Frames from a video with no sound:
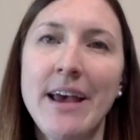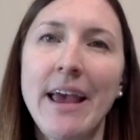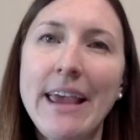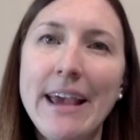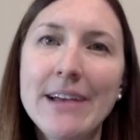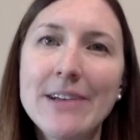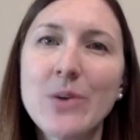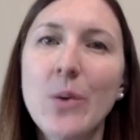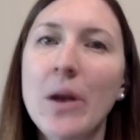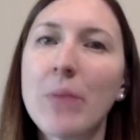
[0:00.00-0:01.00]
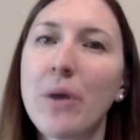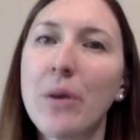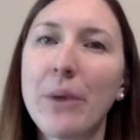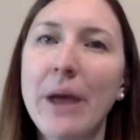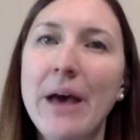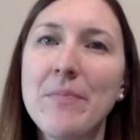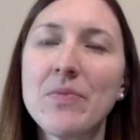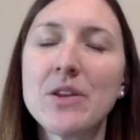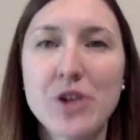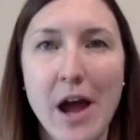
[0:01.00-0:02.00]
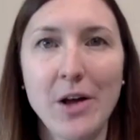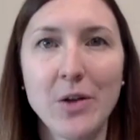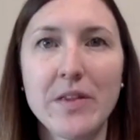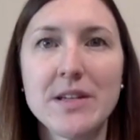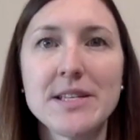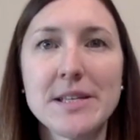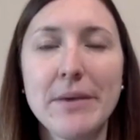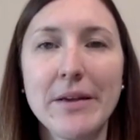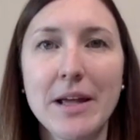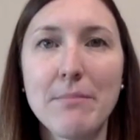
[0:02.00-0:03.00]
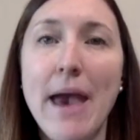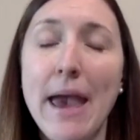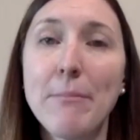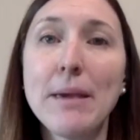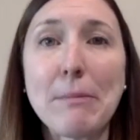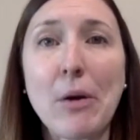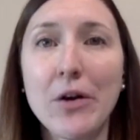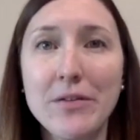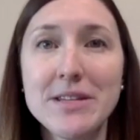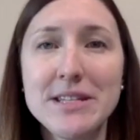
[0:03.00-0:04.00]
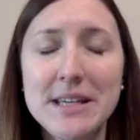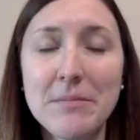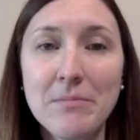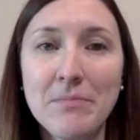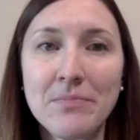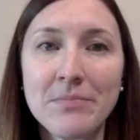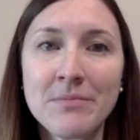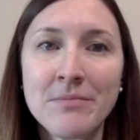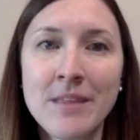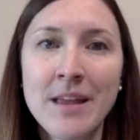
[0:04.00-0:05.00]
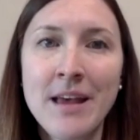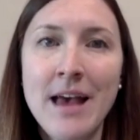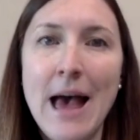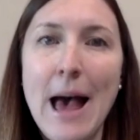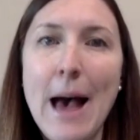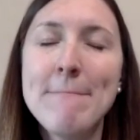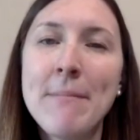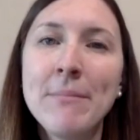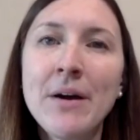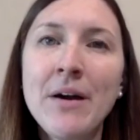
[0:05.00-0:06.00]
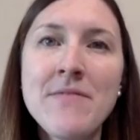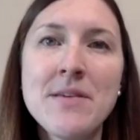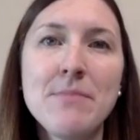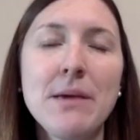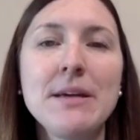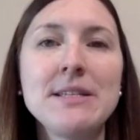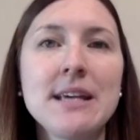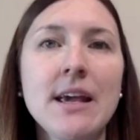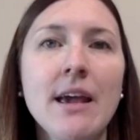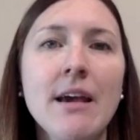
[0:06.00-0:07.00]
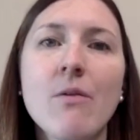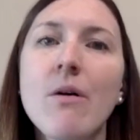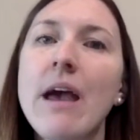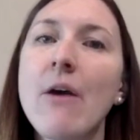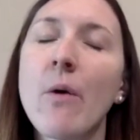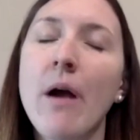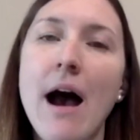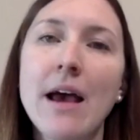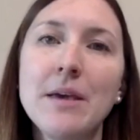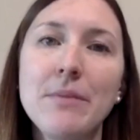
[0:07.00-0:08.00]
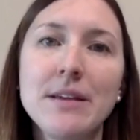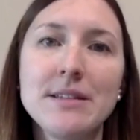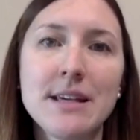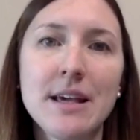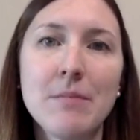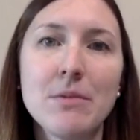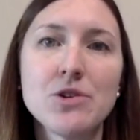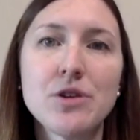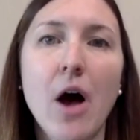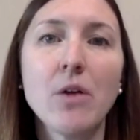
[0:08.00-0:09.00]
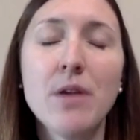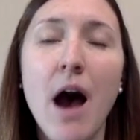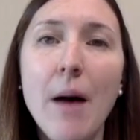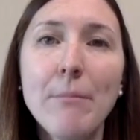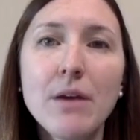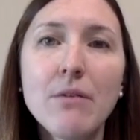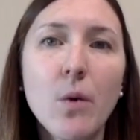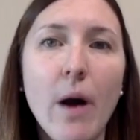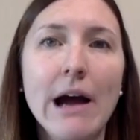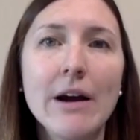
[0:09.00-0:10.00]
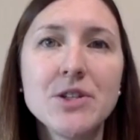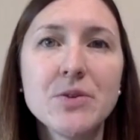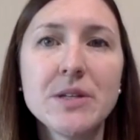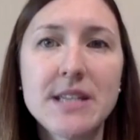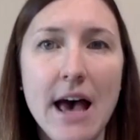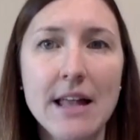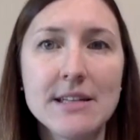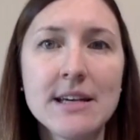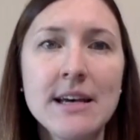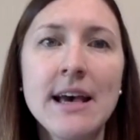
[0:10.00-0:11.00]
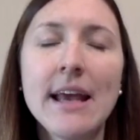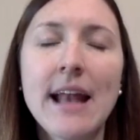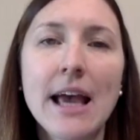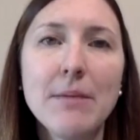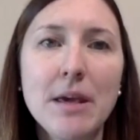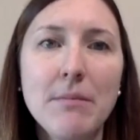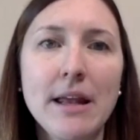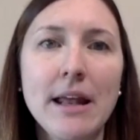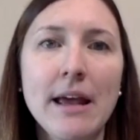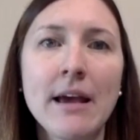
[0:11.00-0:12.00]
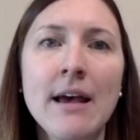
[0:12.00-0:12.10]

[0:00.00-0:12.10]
And when appropriate, the child with a disability may be a part of the team. A member of the PPT or IEP team shall not be required to attend an IEP meeting